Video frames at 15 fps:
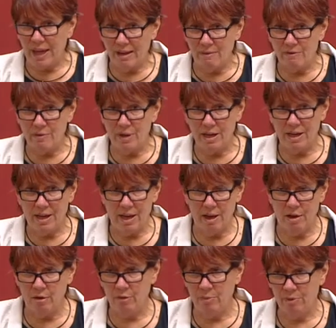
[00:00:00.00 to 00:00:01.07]
every
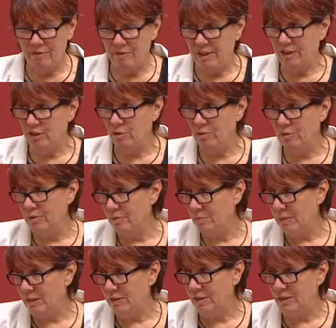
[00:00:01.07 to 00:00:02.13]
health professional's
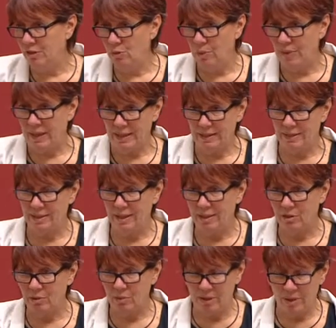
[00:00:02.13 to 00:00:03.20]
message when they
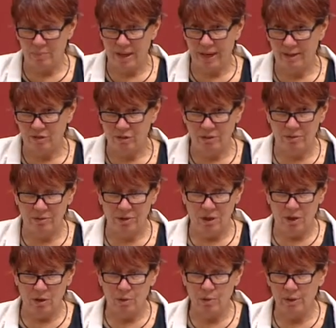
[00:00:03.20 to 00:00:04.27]
sit with a patient
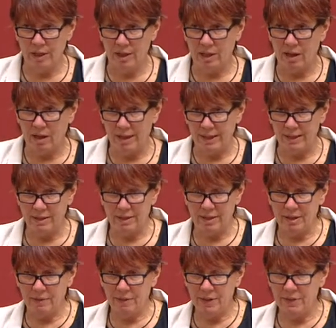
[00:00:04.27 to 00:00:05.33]
or a client,
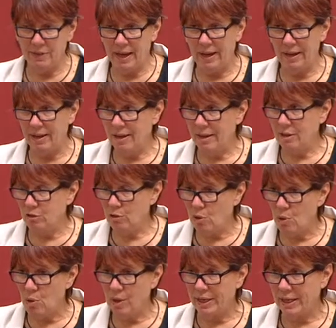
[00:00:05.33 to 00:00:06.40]
that they
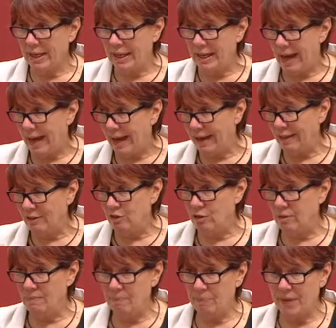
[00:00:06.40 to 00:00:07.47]
talk and engage
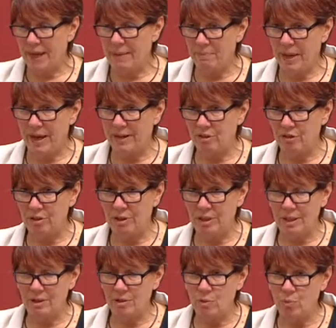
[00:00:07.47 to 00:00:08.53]
that patient
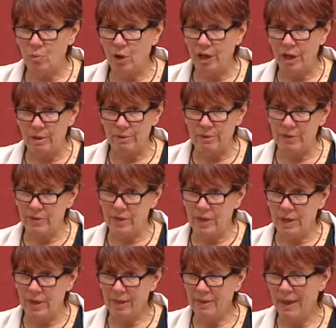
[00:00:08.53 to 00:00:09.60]
into what else
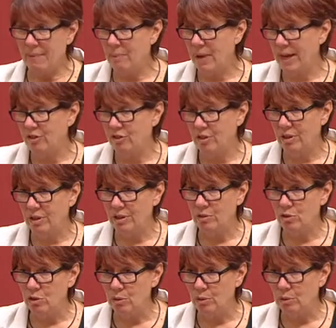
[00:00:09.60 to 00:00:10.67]
that patient
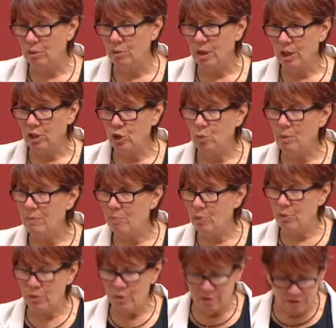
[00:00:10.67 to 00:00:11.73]
can do to
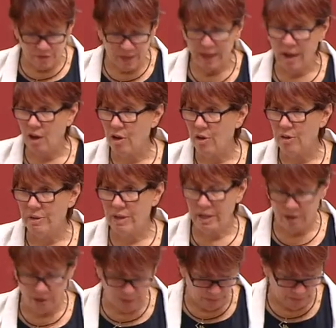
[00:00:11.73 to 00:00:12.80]
improve their own
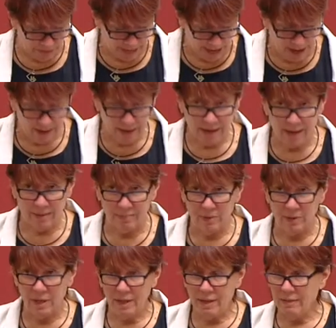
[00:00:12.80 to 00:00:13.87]
health
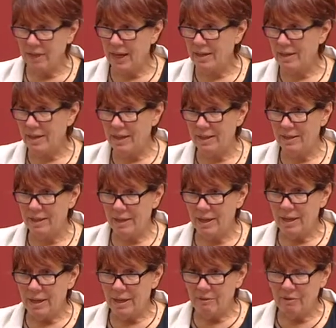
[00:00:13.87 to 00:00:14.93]
outcomes. They need
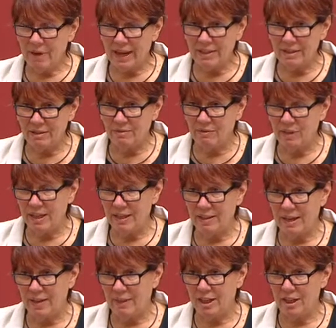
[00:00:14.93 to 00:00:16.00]
facts and figures
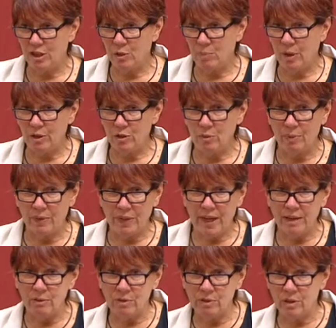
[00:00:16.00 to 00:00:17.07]
at their disposal, but
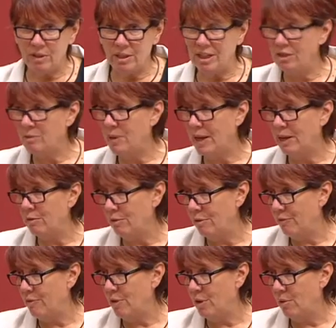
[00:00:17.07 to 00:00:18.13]
they also need to be able to
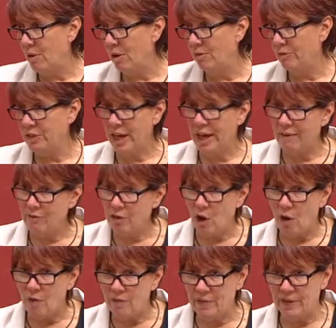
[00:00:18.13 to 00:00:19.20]
refer off, to have
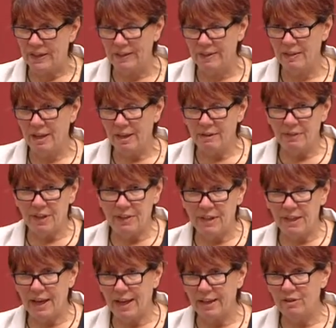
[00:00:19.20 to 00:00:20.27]
confidence that
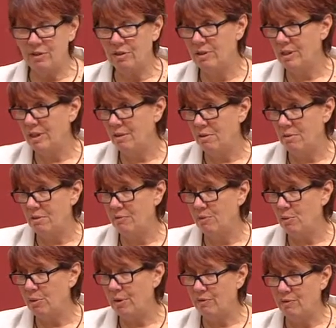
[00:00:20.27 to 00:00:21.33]
the agency they're
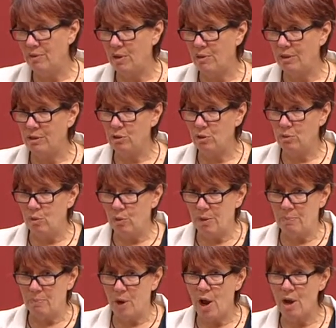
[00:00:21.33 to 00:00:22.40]
referring to or the
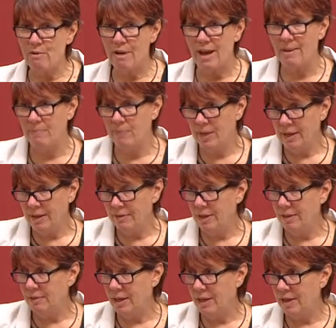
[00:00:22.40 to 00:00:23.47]
program
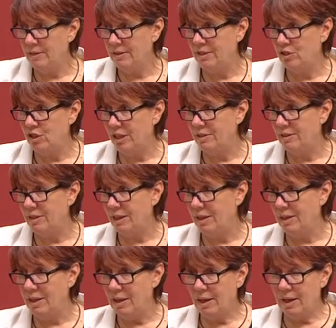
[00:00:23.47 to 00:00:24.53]
that they're
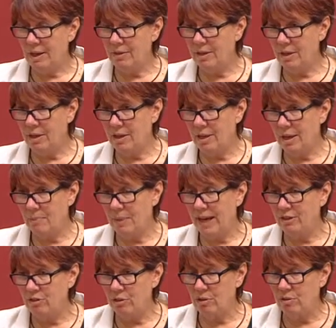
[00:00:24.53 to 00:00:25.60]
suggesting the
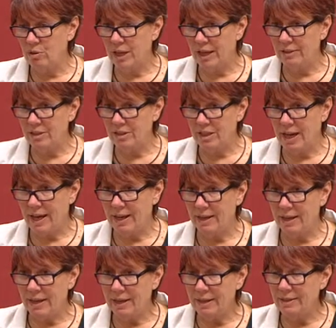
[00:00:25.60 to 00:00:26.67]
patient could undertake
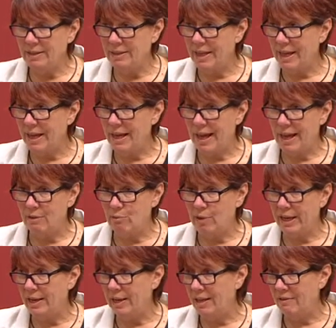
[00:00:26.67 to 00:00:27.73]
is there and
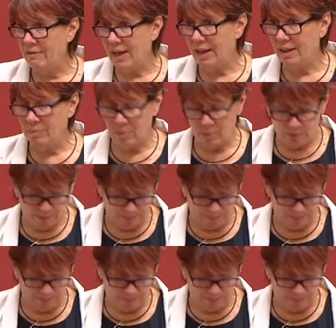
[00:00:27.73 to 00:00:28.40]
readily available.